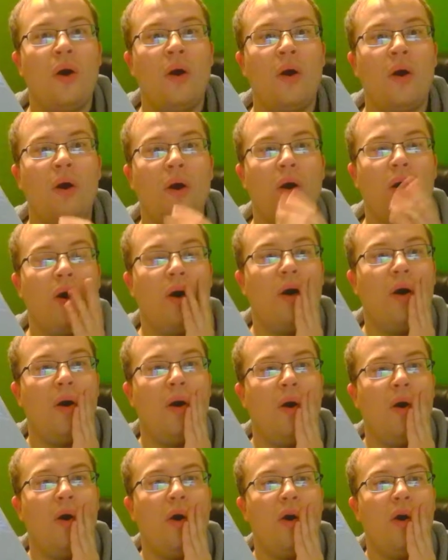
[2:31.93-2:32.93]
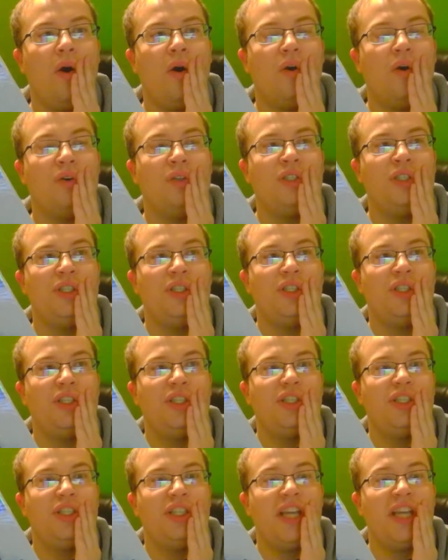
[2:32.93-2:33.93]
oh
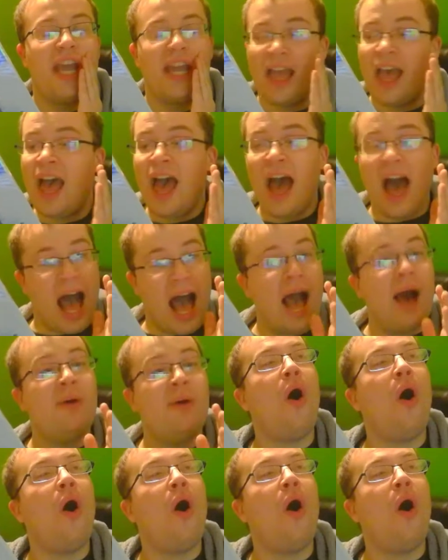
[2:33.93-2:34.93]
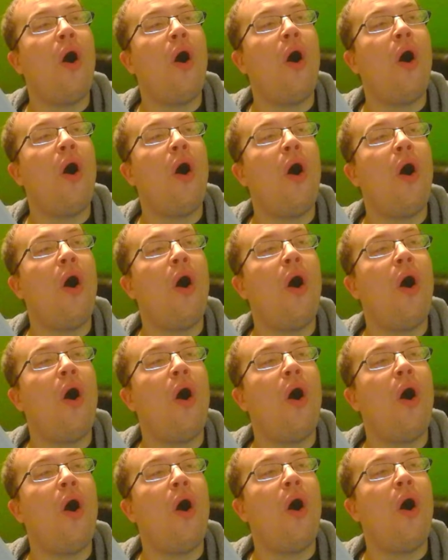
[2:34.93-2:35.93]
shit! I was like,
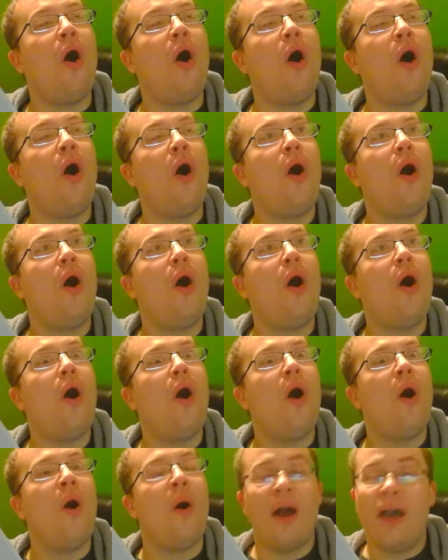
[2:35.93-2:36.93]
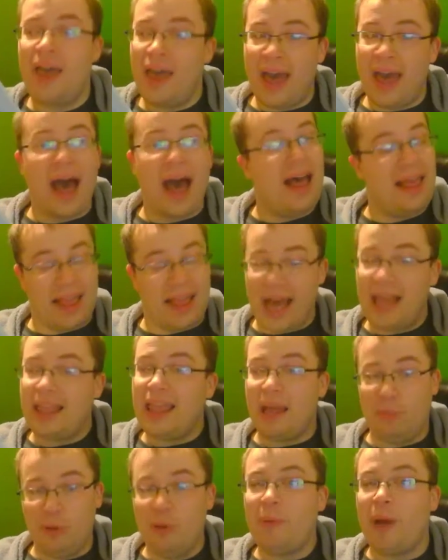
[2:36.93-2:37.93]
oh,
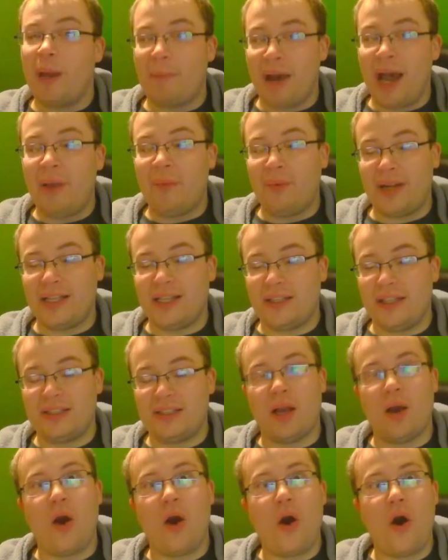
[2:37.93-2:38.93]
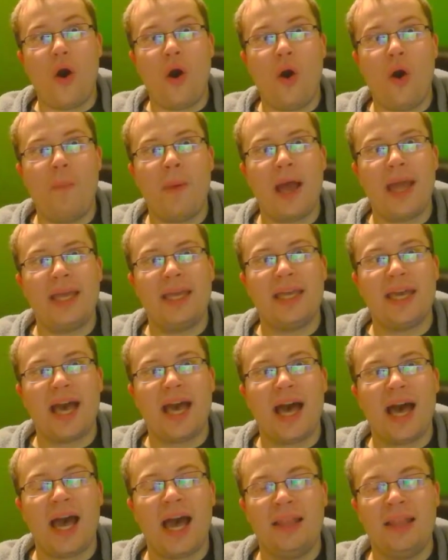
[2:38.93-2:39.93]
that blew my mind when I saw this. I was like, oh my
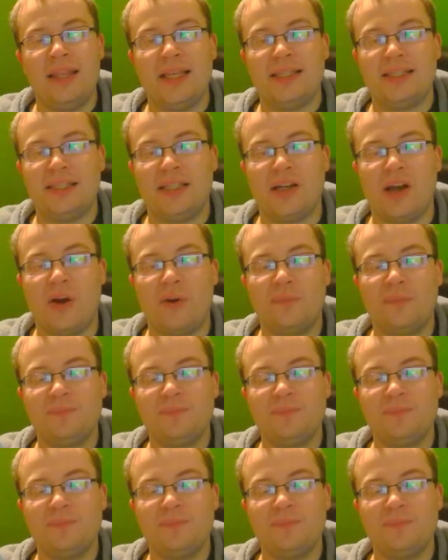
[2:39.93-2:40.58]
god, this, you know.